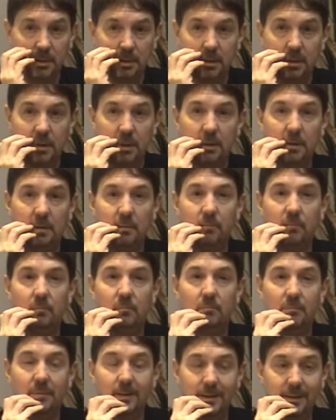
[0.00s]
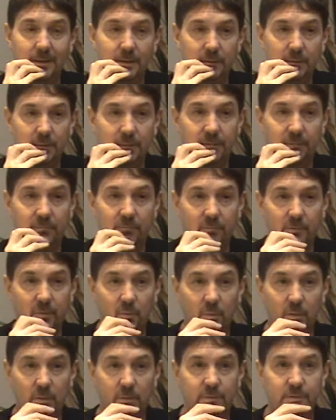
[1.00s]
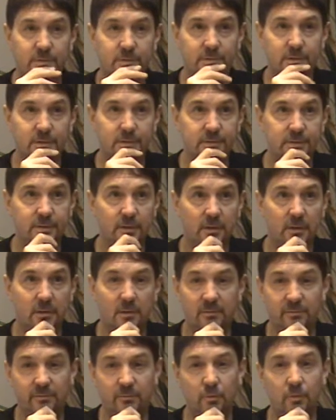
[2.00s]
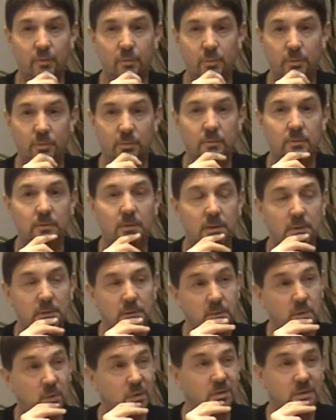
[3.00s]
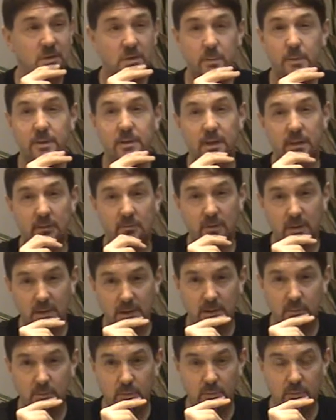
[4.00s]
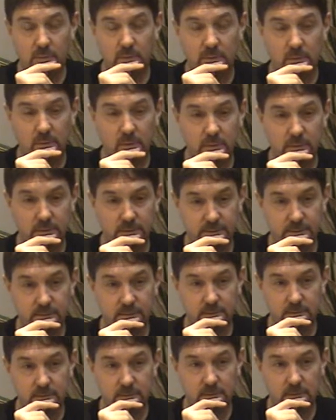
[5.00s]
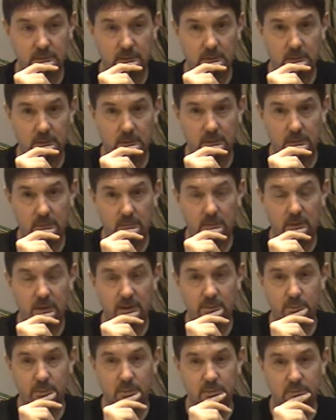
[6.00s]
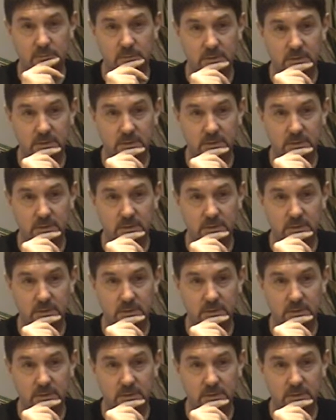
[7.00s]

and the ones that are affordable don't seem to be that reliable, and the ones that are reliable